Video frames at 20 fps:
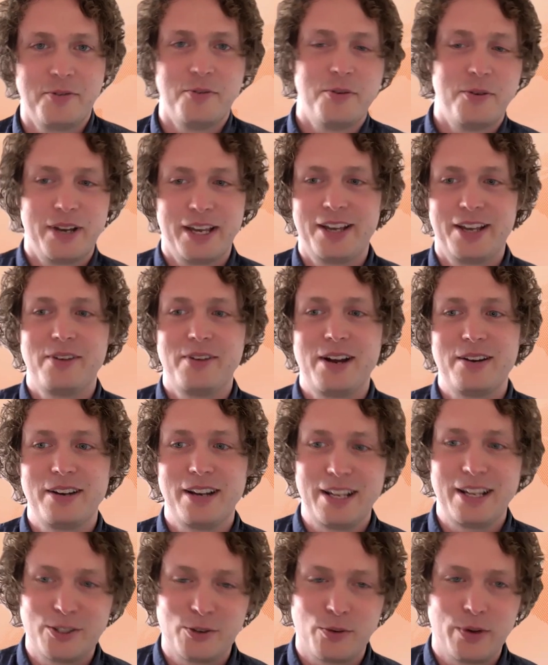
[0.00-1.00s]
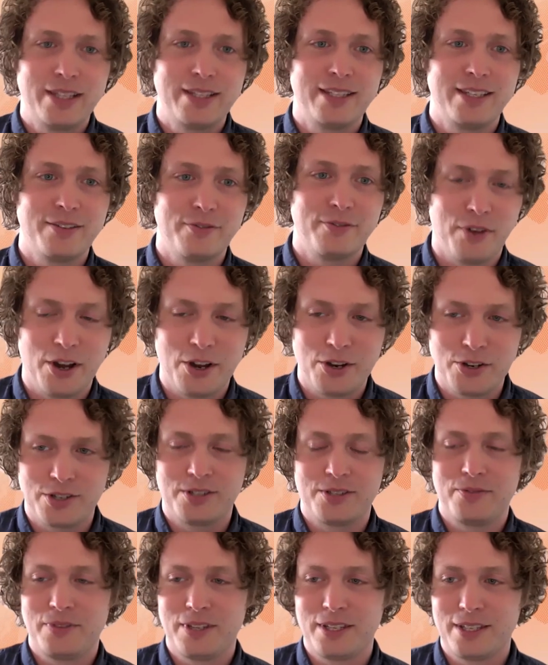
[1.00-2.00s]
walking around like 20
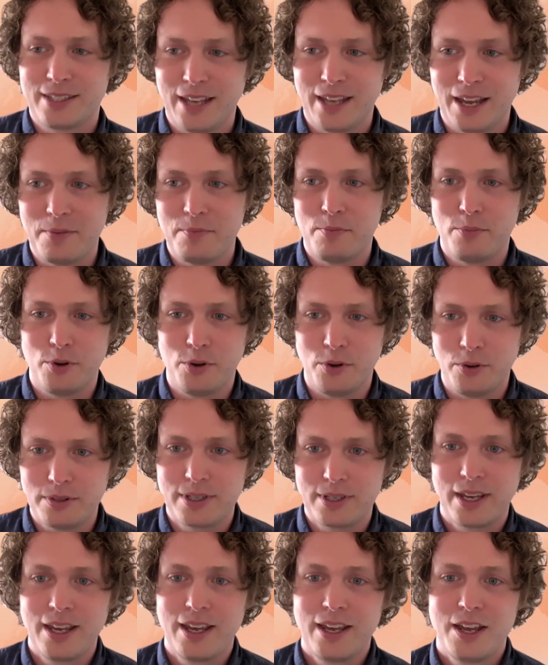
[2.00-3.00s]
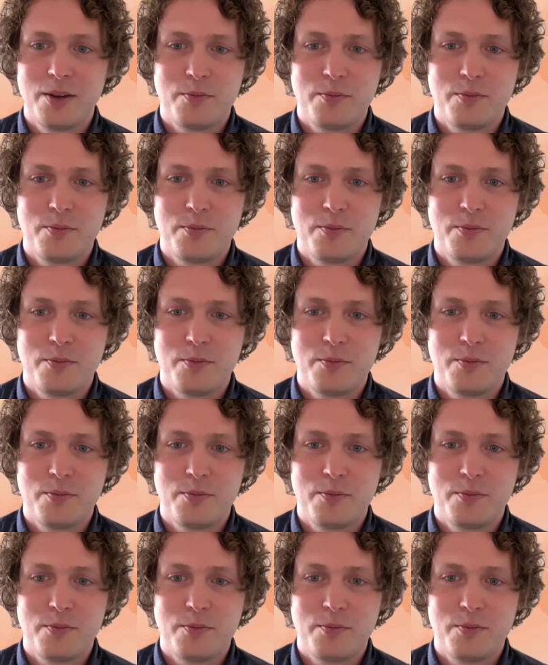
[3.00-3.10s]
versions of this same boot.